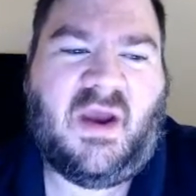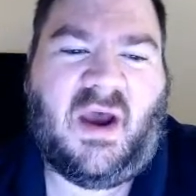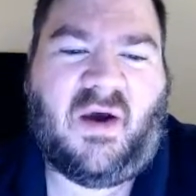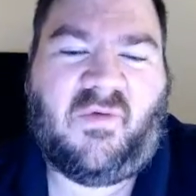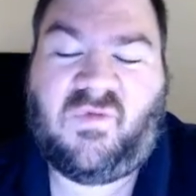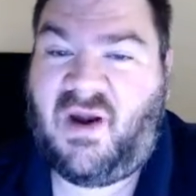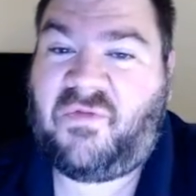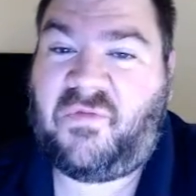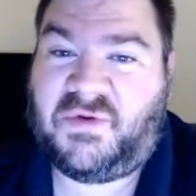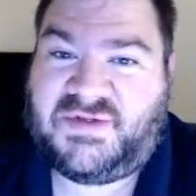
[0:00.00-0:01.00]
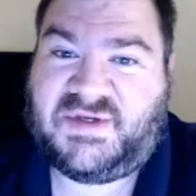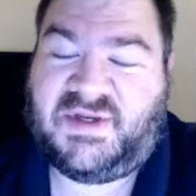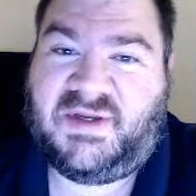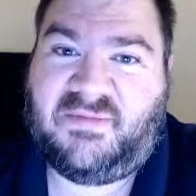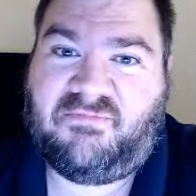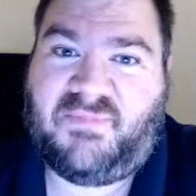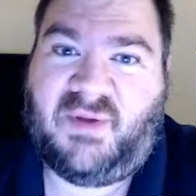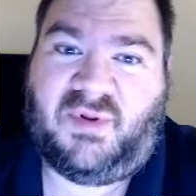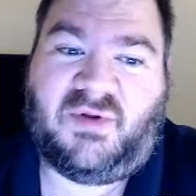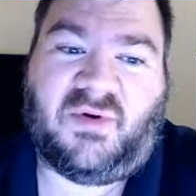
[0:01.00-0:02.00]
referencing
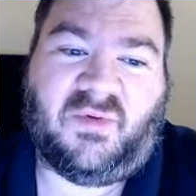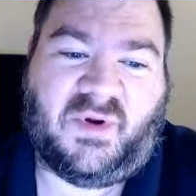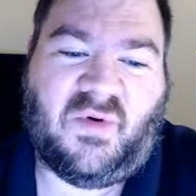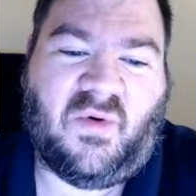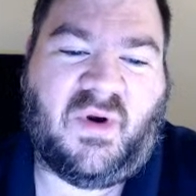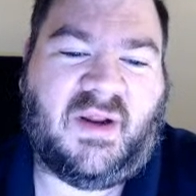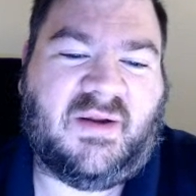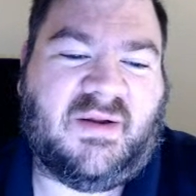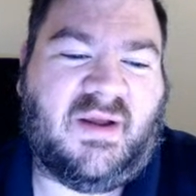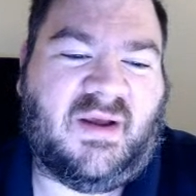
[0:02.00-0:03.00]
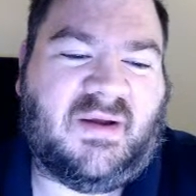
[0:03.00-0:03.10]
biblical recording,